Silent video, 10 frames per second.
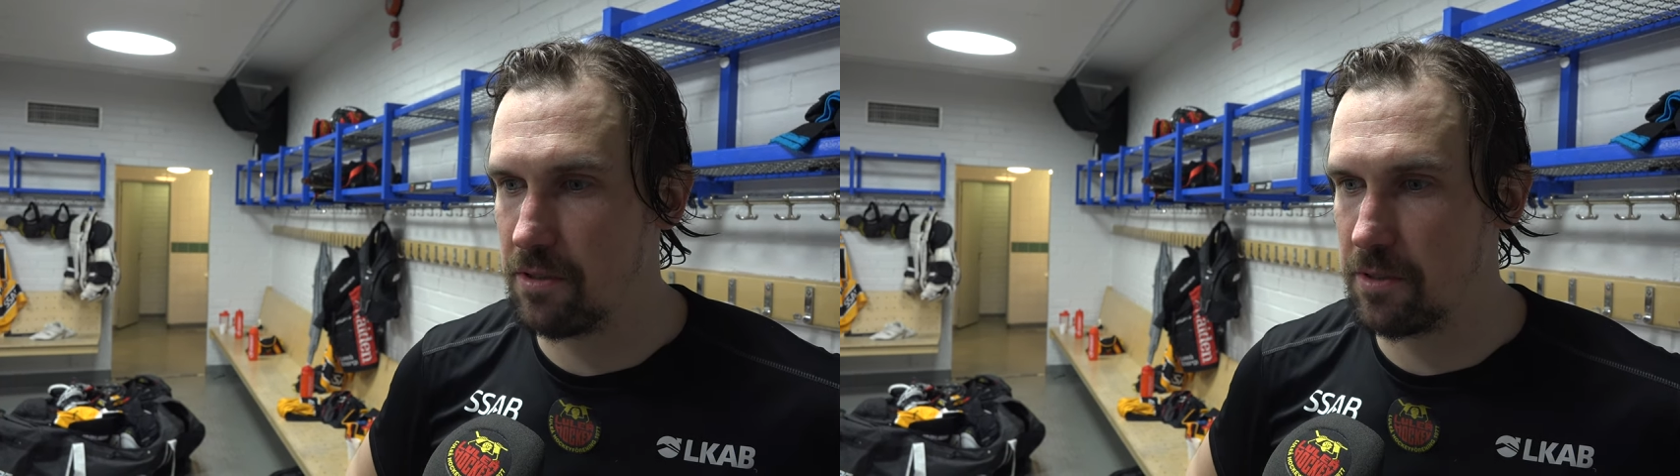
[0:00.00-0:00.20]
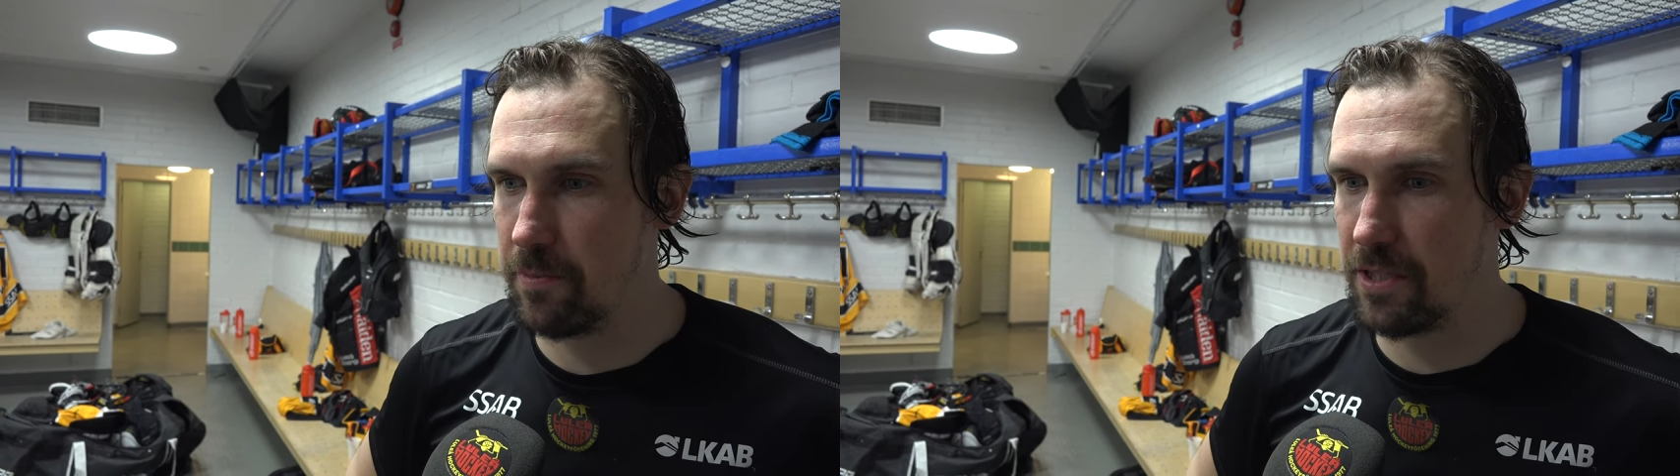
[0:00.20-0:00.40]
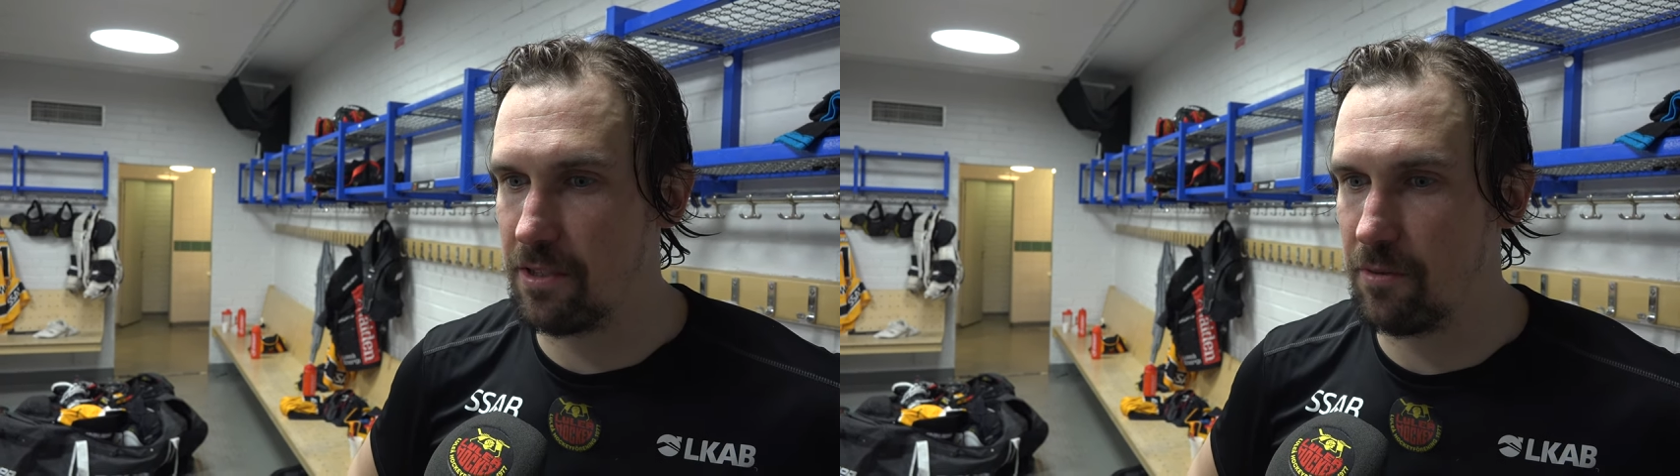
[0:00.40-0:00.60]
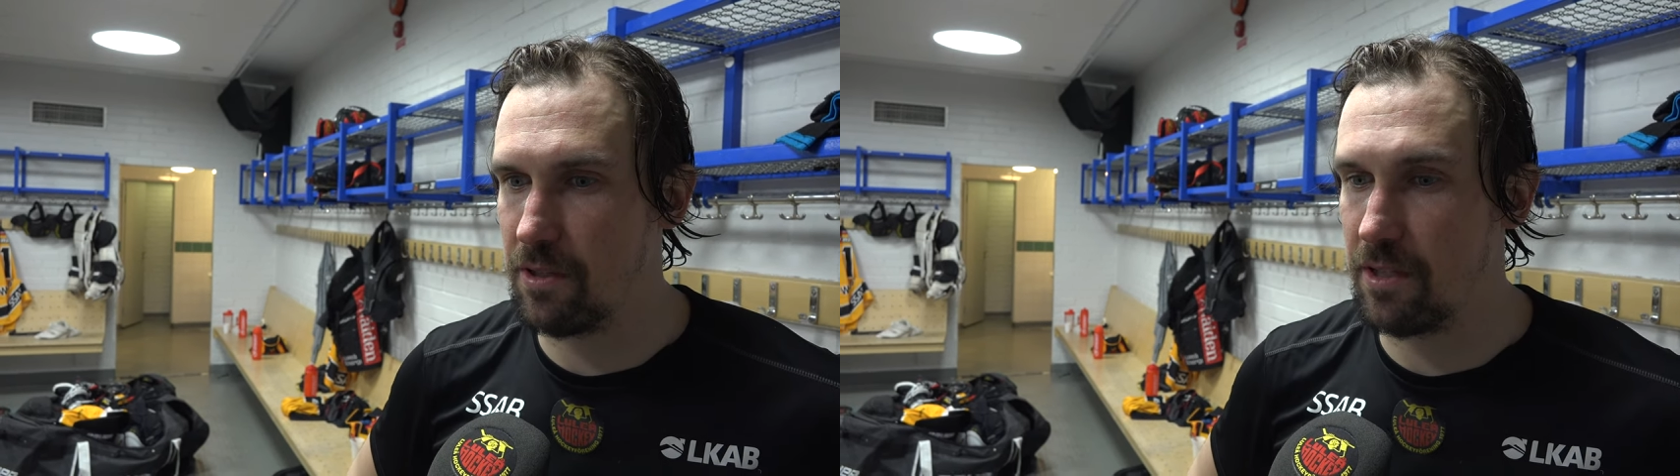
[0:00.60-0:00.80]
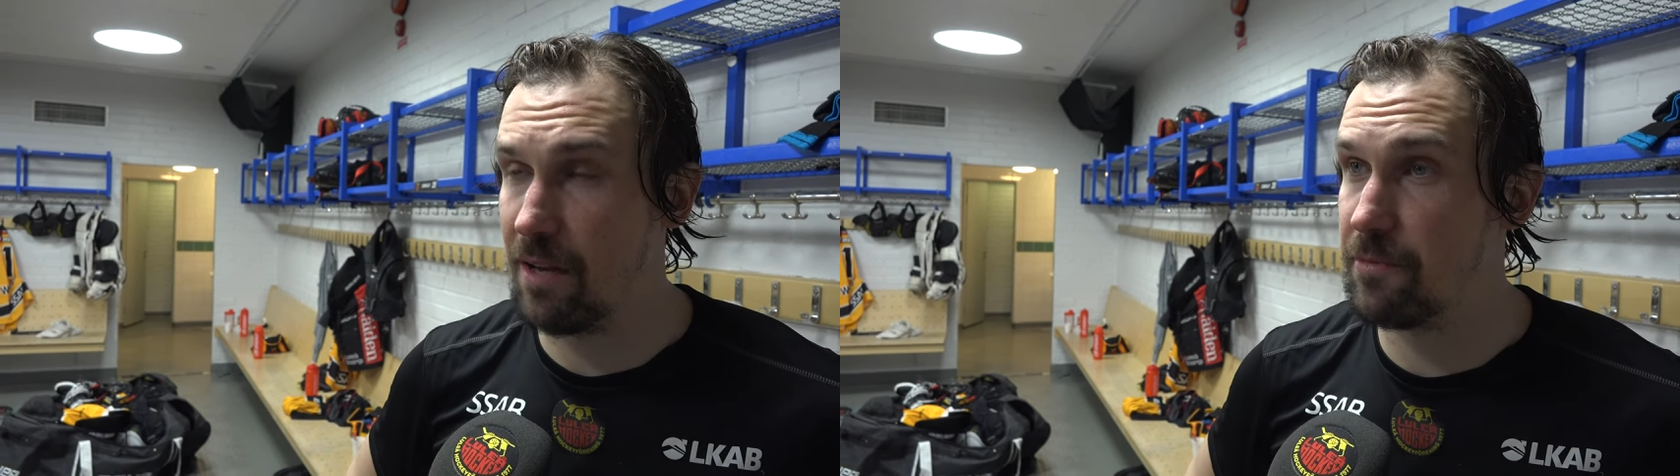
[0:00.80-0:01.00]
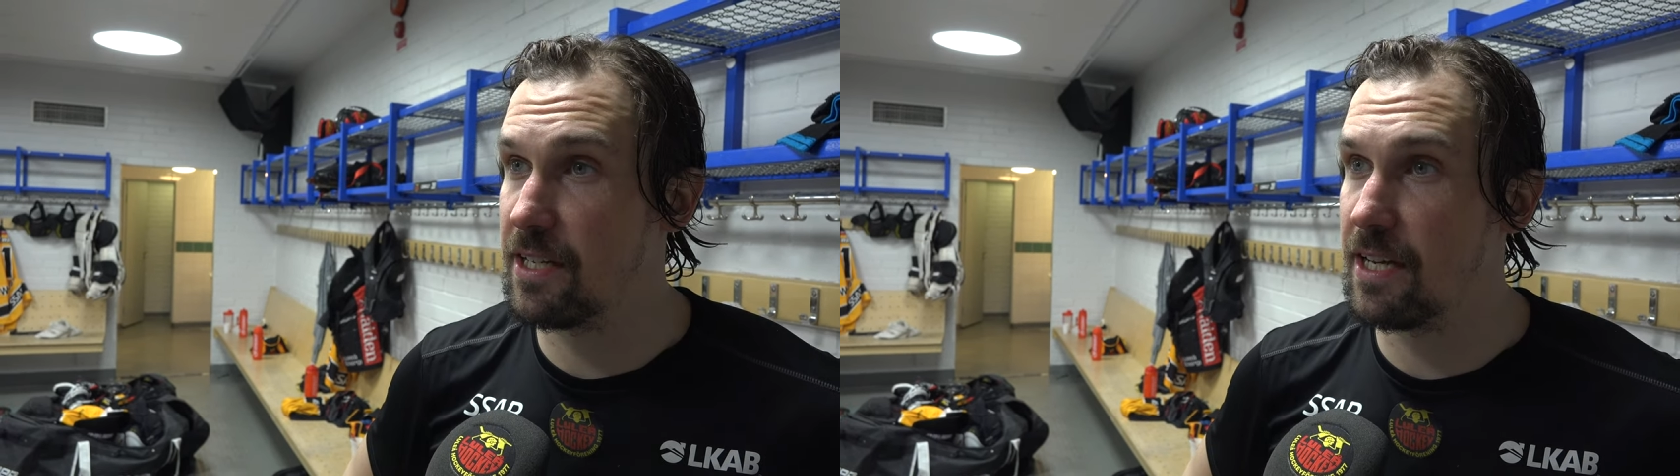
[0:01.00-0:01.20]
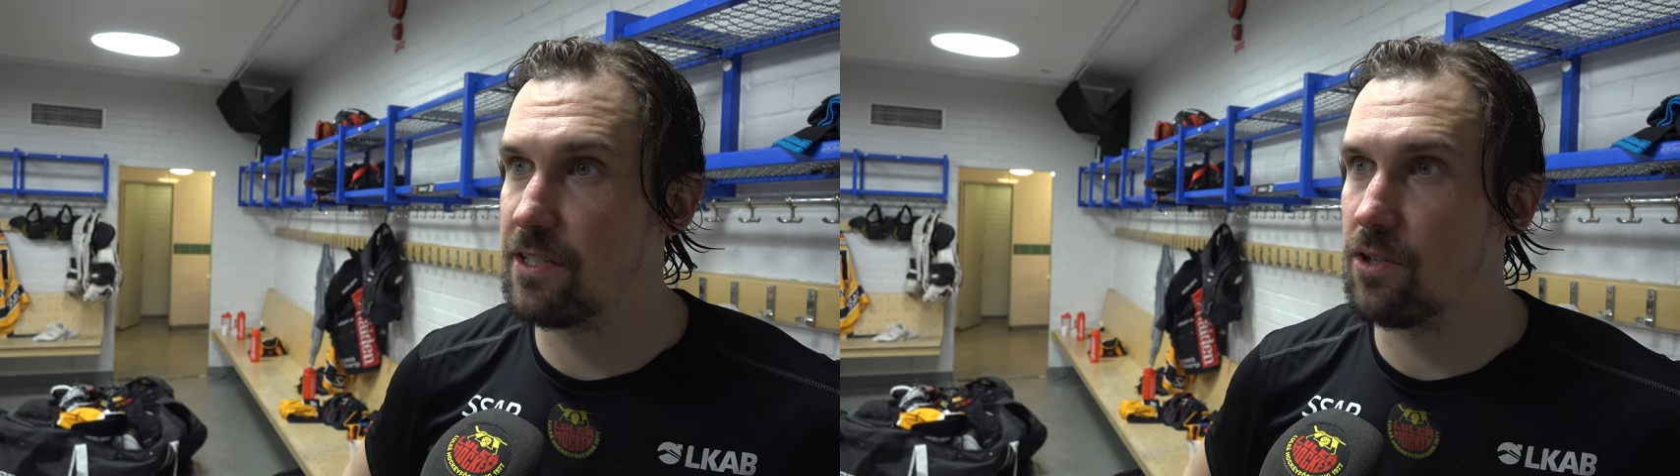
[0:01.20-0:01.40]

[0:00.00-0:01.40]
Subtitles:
especially when the empty net.